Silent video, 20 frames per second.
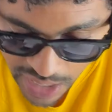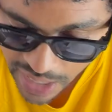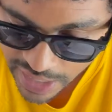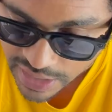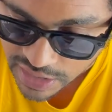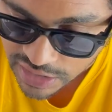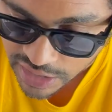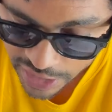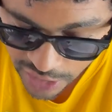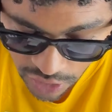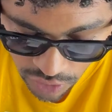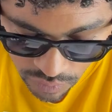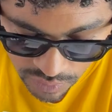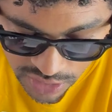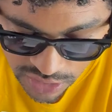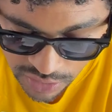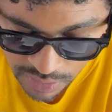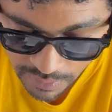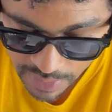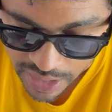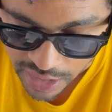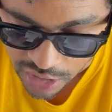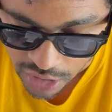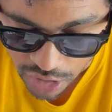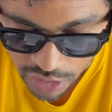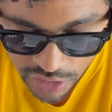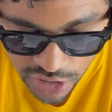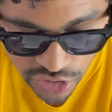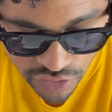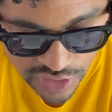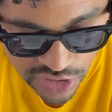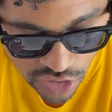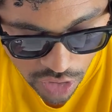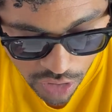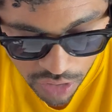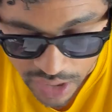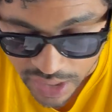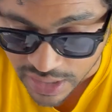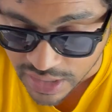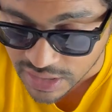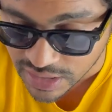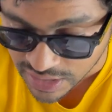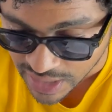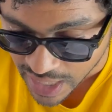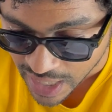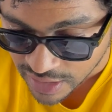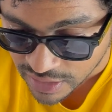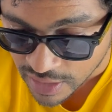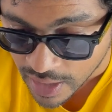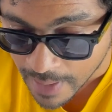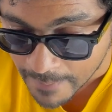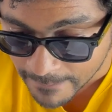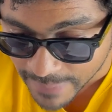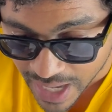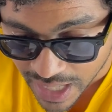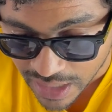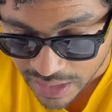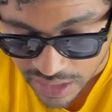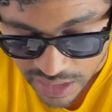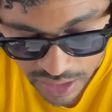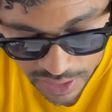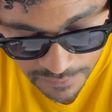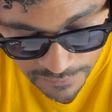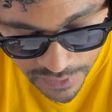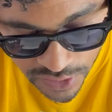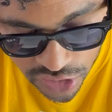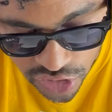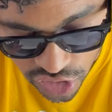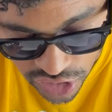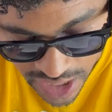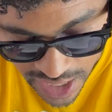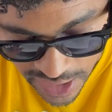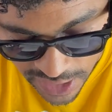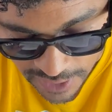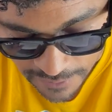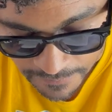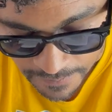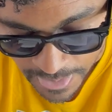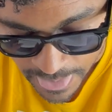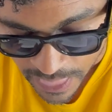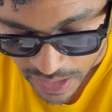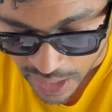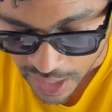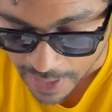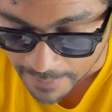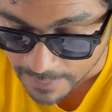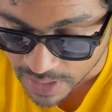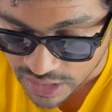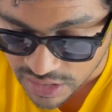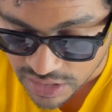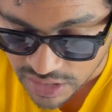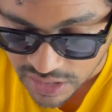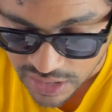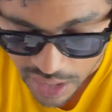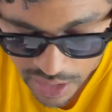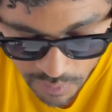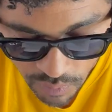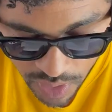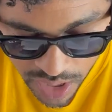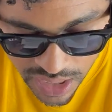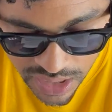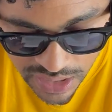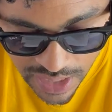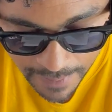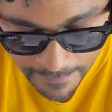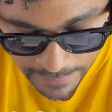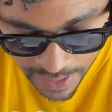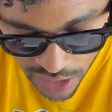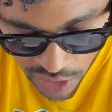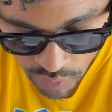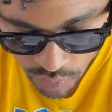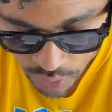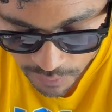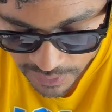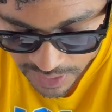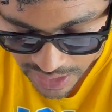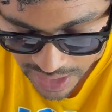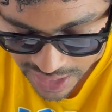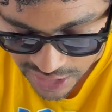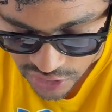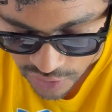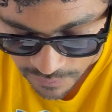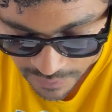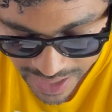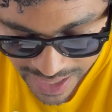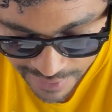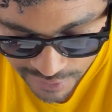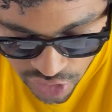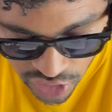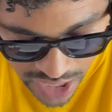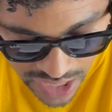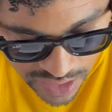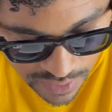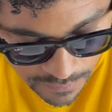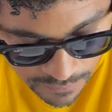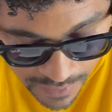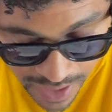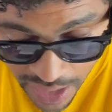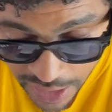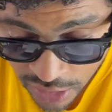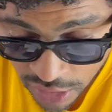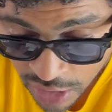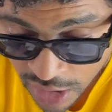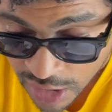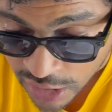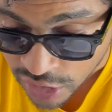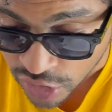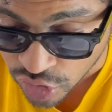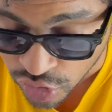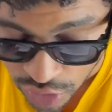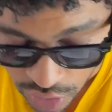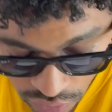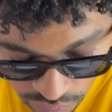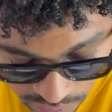and his heroism and courage result in his death battling a fierce dragon. In much the same way that Beowulf cannot survive Dragonfire, drill